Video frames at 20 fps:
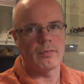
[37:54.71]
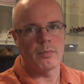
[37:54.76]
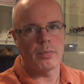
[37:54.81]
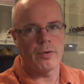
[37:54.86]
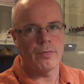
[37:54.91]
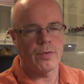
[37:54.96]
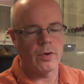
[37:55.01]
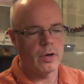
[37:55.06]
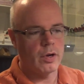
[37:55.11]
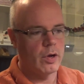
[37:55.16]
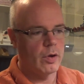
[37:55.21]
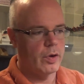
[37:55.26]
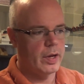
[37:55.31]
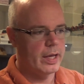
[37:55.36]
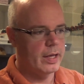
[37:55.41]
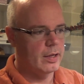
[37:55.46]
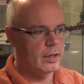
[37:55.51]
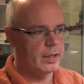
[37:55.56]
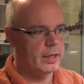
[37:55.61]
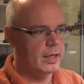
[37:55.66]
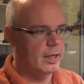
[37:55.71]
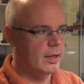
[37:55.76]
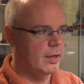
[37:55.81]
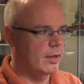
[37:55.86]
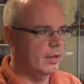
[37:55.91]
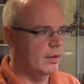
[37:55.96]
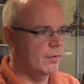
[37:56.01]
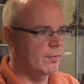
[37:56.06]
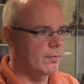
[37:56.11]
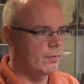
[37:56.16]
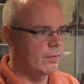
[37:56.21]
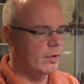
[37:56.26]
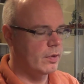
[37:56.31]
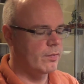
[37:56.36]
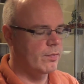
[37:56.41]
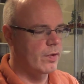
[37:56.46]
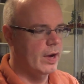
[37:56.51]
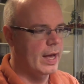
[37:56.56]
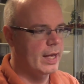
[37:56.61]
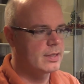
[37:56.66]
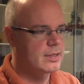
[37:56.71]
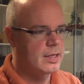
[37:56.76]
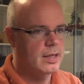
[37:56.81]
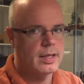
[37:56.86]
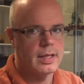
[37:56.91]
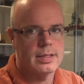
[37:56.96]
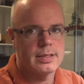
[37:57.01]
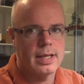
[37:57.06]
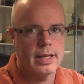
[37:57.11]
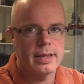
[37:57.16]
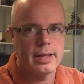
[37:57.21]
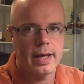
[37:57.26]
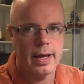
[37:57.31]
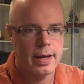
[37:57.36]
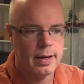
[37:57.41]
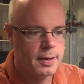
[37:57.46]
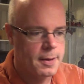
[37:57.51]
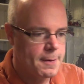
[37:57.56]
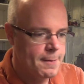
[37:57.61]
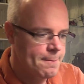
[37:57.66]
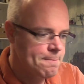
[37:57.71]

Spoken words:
prefer to go to Italy and France and things like that.